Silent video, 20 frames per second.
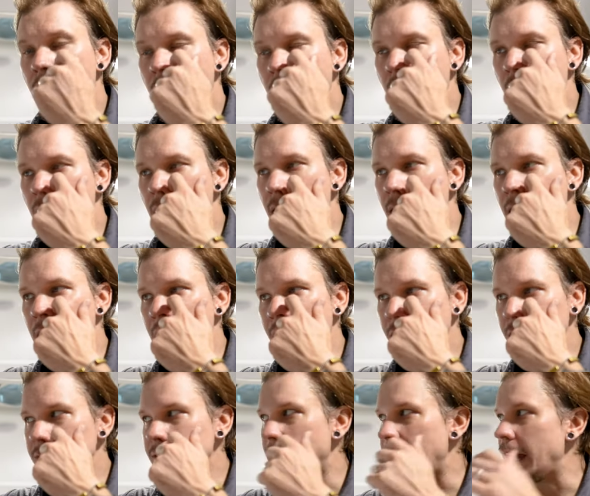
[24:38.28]
Uh,
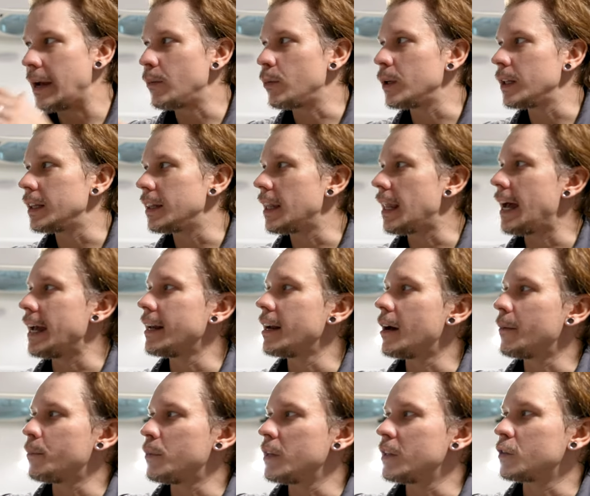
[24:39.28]
every time we light
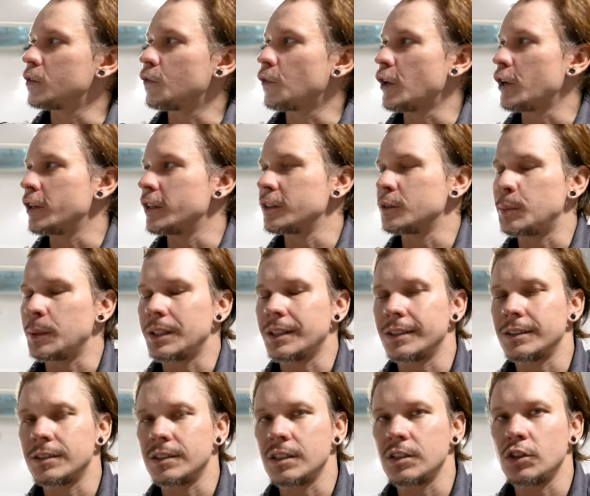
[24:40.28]
up this furnace,
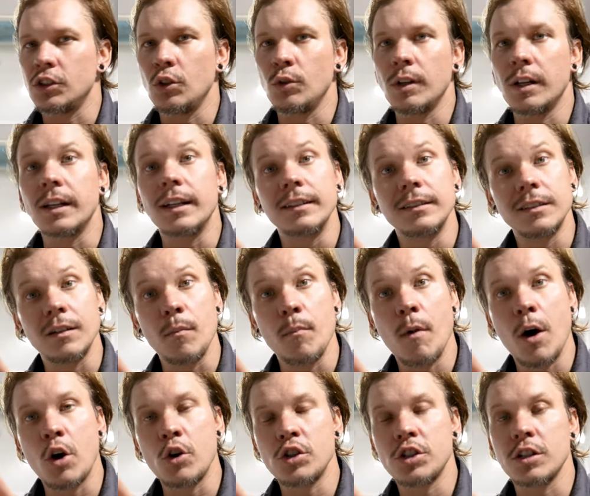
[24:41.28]
because this unit is in
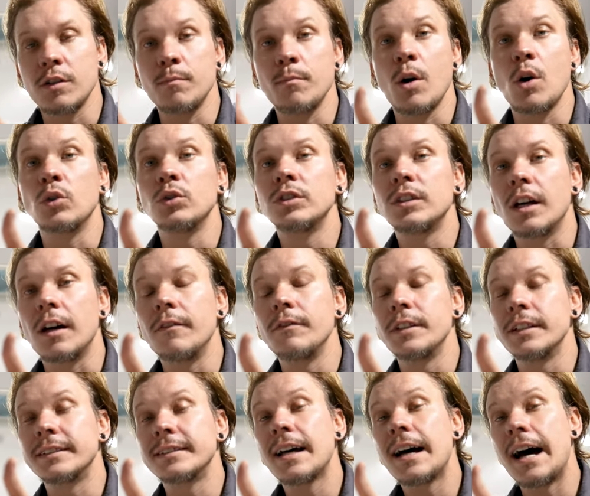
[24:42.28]
motion most of
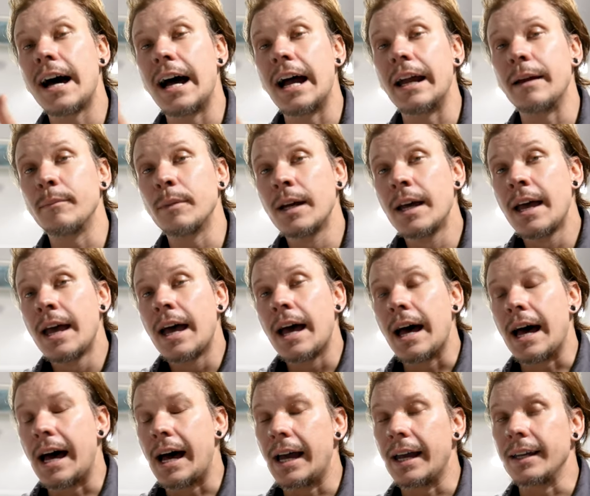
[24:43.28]
the time,
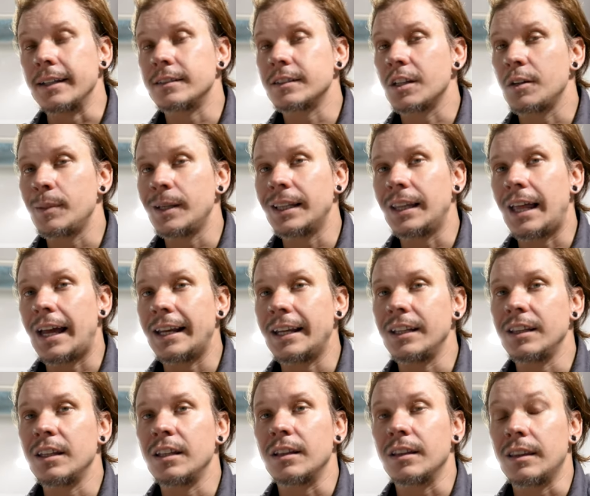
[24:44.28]
uh, it's going to be
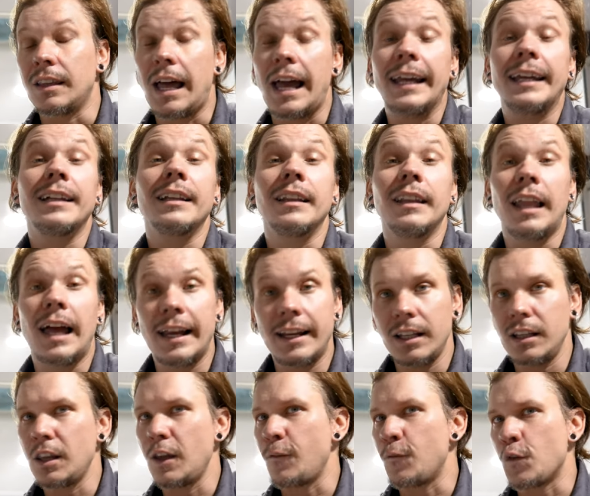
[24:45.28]
lighting like
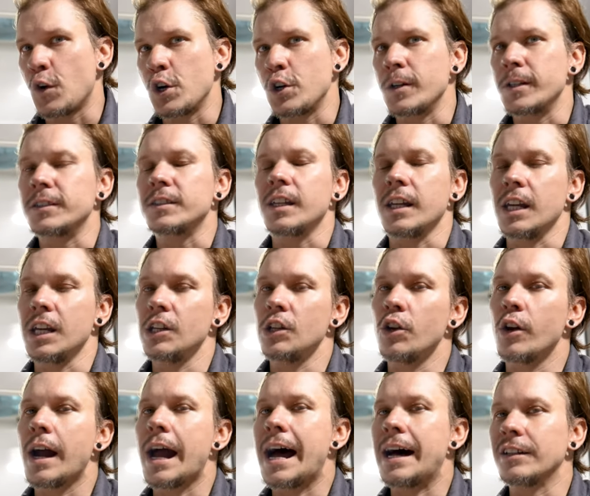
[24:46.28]
lighting the furnace in
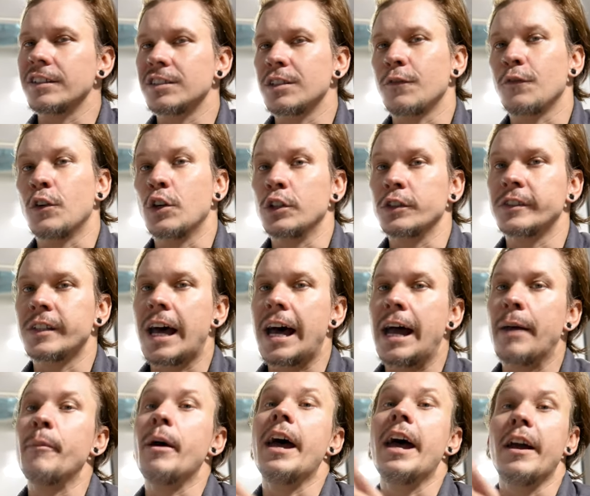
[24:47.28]
your house the first
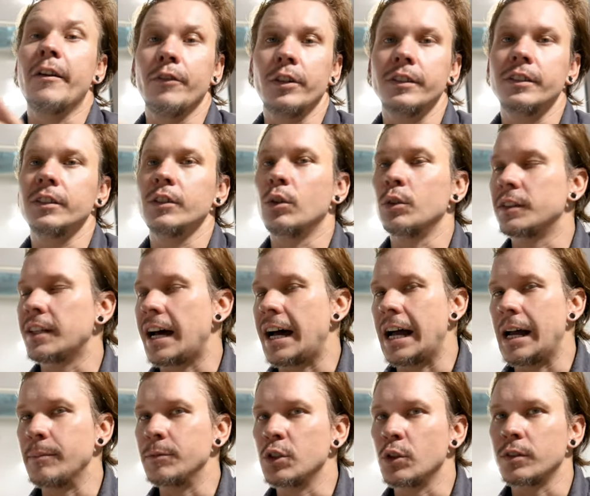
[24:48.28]
time every single
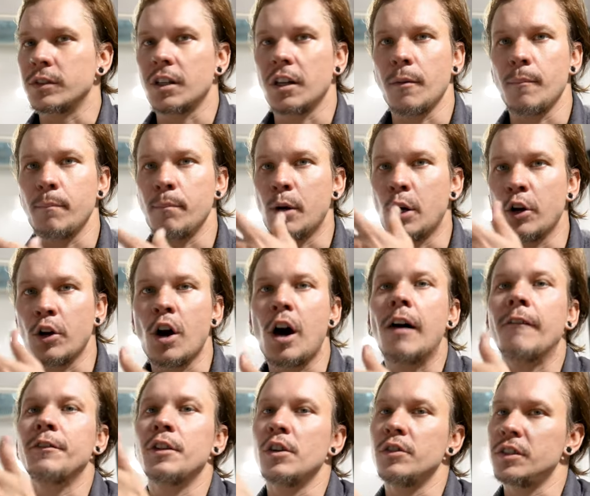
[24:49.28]
time. So it's going to burn
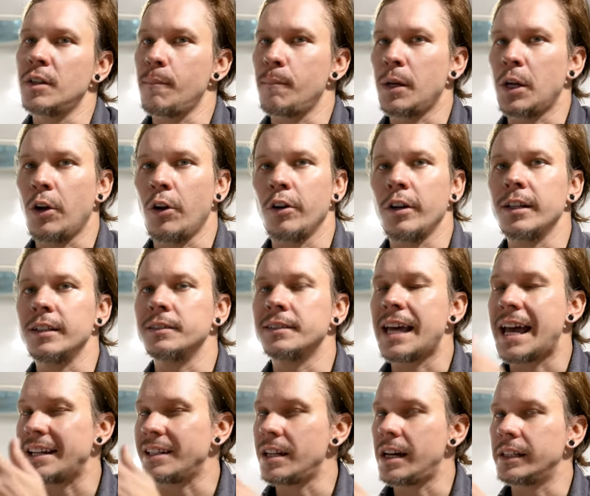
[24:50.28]
off those impurities,
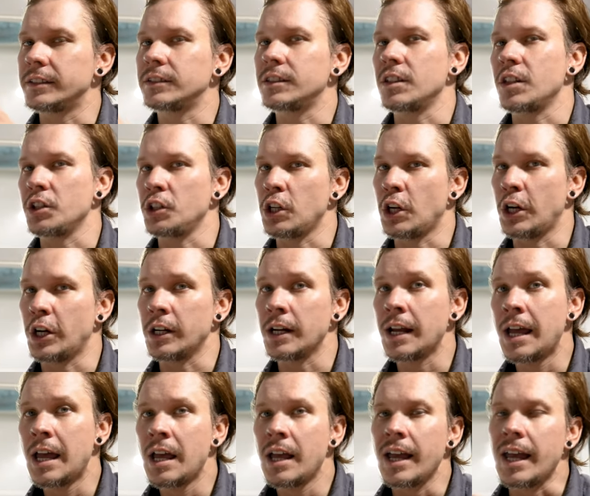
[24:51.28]
that dust and the dirt,
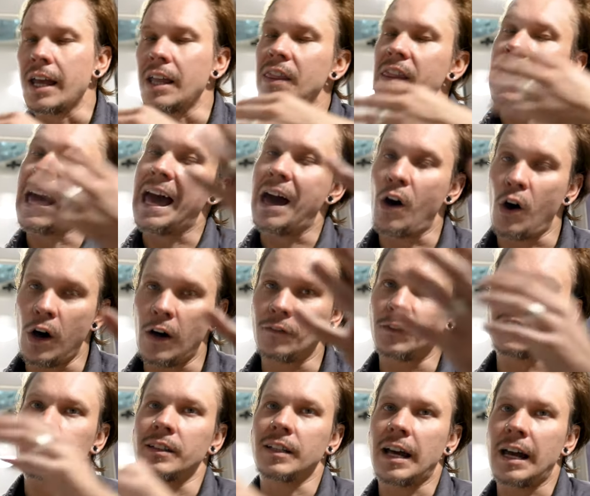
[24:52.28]
and that
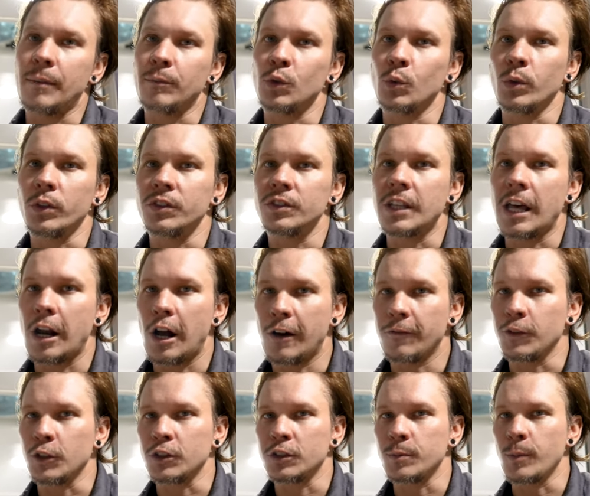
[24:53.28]
oftentimes will set
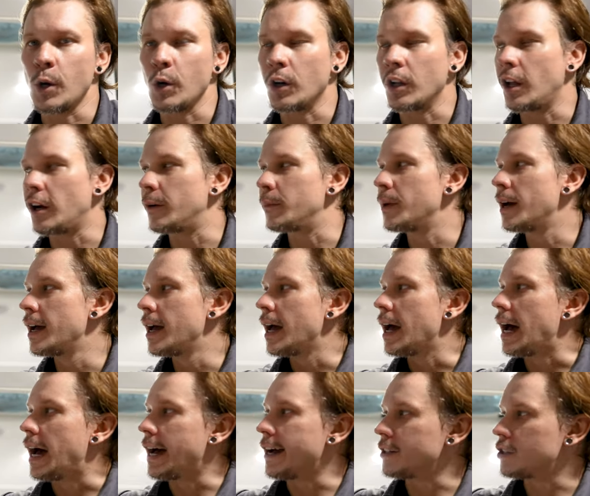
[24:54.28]
off your smoke alarm.
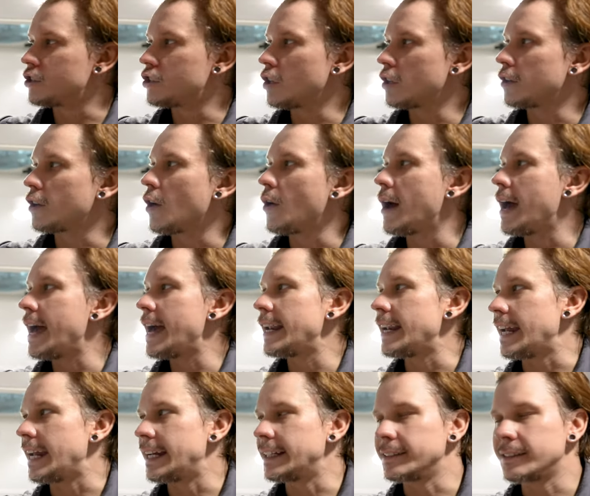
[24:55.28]
Uh, should go ahead
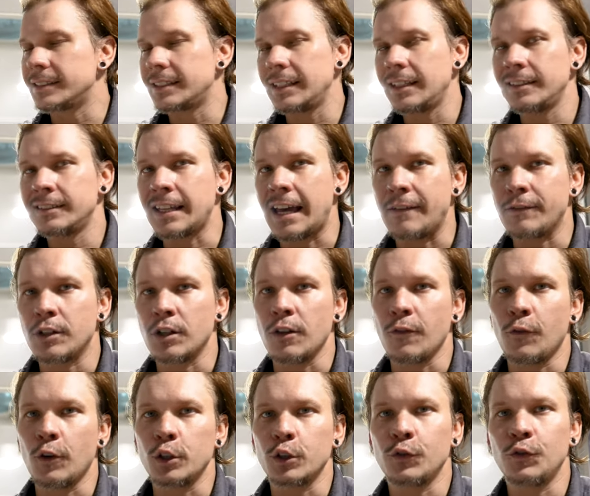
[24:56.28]
and cease after the
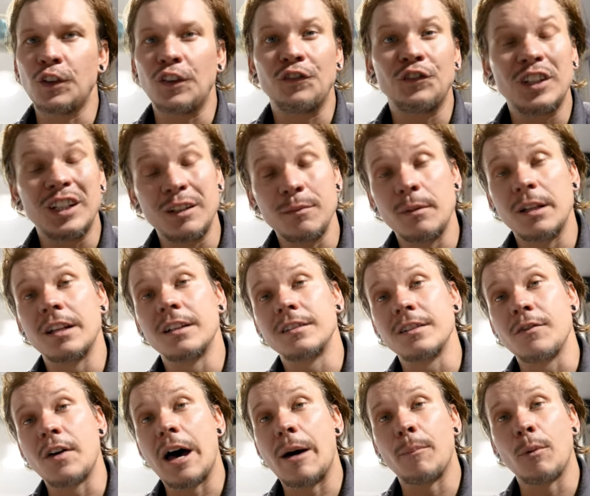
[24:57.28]
first 15 minutes
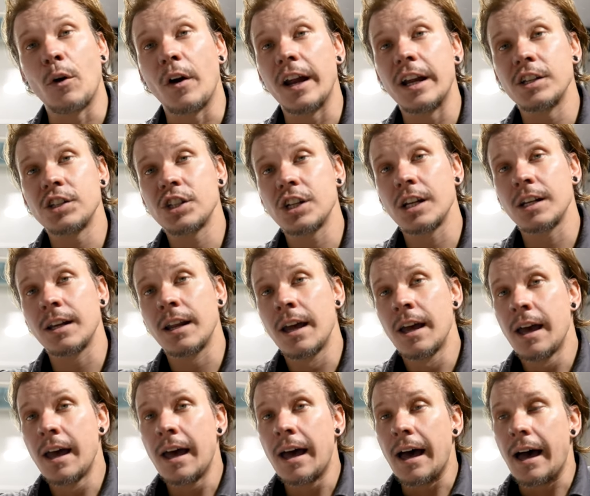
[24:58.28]
of operation.
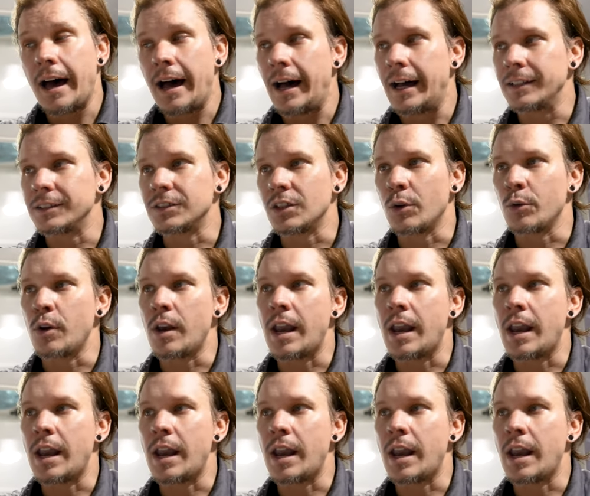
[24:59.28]
Uh, so